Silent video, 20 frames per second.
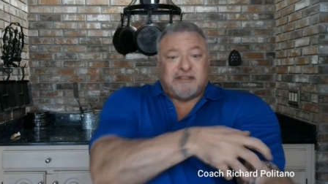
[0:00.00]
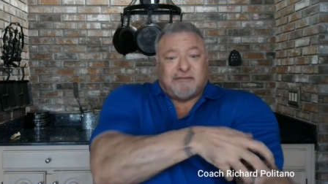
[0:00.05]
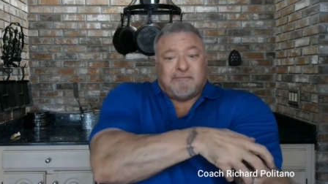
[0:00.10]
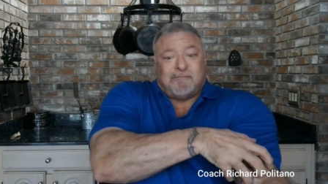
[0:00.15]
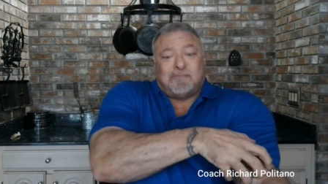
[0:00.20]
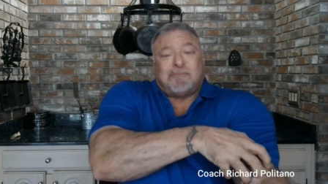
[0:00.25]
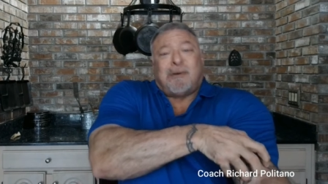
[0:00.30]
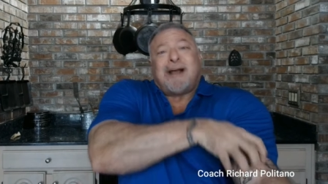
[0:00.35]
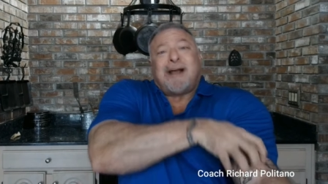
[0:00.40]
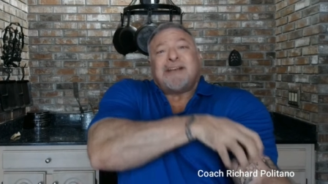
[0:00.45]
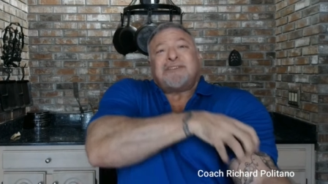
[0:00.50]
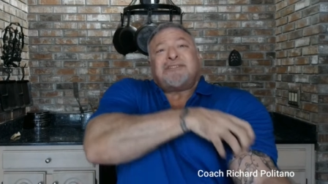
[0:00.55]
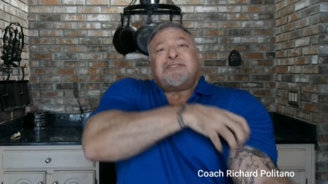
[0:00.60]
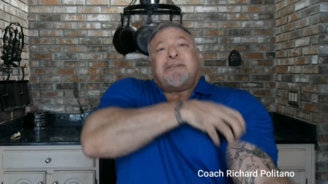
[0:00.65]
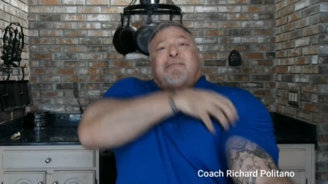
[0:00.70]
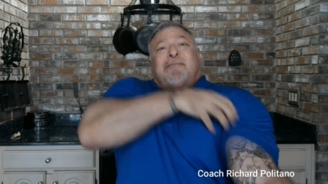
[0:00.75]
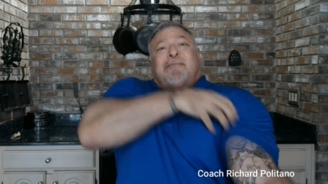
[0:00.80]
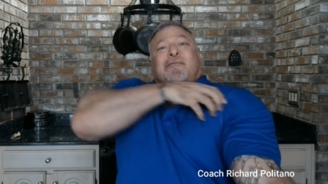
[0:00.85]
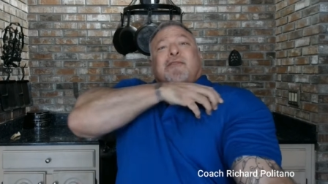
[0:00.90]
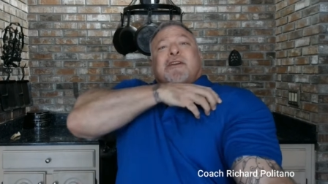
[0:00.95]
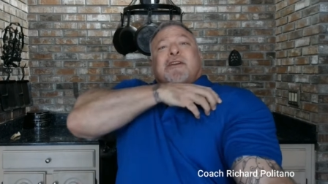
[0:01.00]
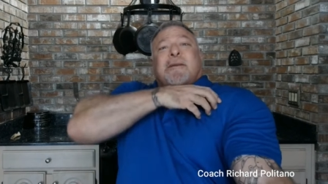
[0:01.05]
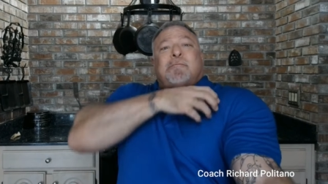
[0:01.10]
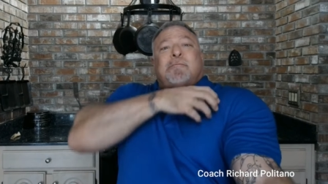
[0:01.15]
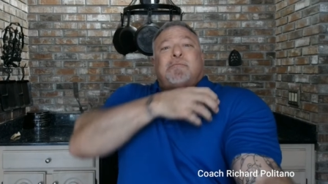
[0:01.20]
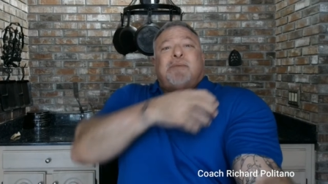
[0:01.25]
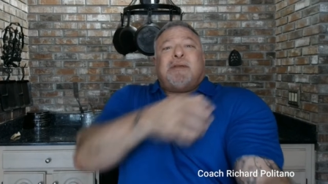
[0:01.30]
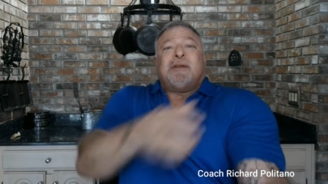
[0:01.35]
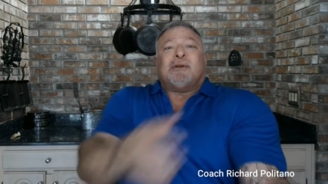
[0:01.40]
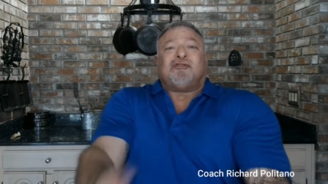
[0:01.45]
the bicep
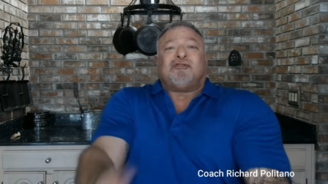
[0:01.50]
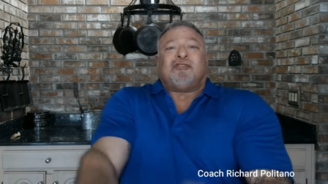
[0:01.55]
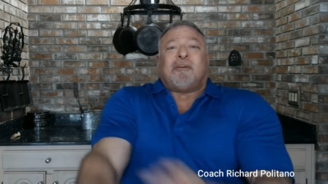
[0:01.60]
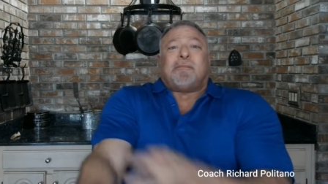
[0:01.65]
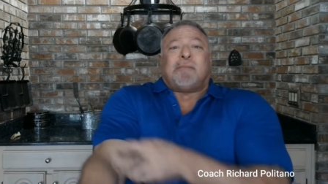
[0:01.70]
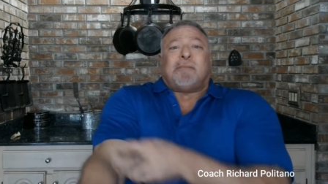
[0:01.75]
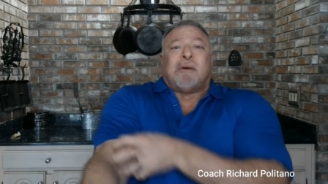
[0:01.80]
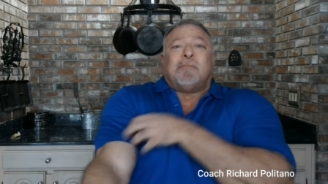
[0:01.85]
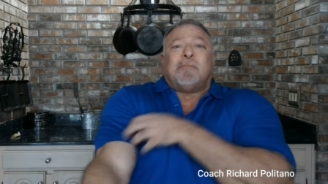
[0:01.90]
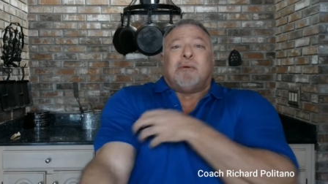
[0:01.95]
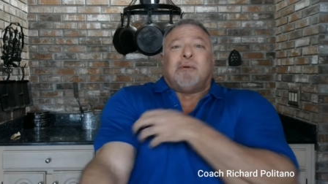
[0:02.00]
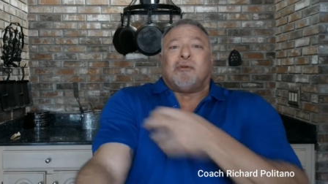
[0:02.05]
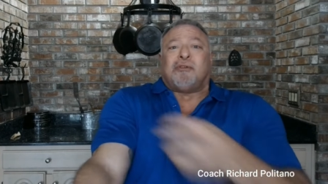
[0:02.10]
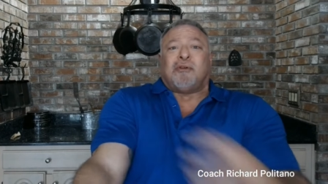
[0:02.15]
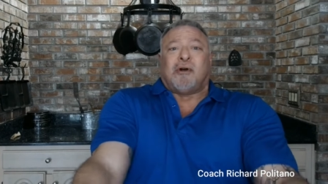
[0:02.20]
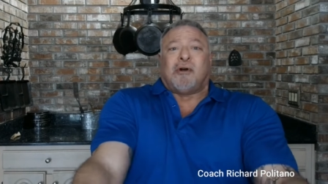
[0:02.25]
freaking peels up on both